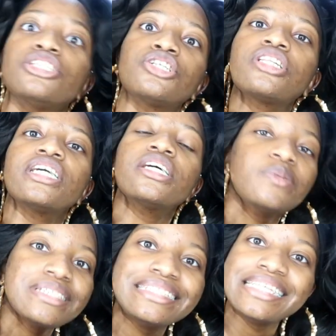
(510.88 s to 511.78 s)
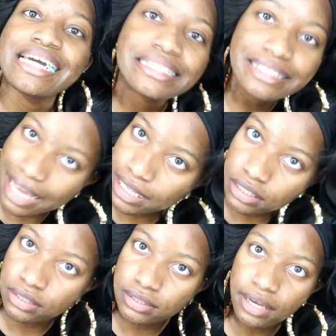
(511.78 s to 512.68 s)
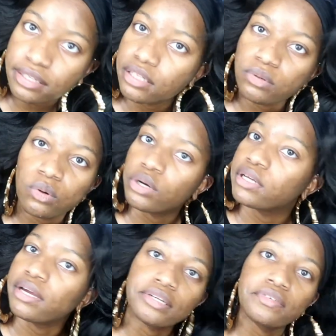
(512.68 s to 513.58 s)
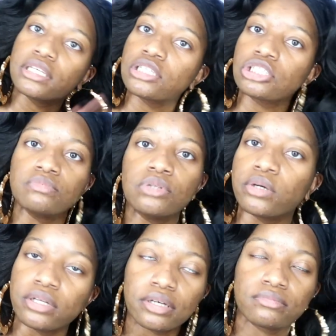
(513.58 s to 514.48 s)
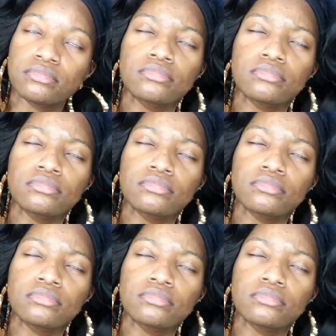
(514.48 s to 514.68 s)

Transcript: Literally, it was dead silent. Now I keep recording. Now everything is just blowing up.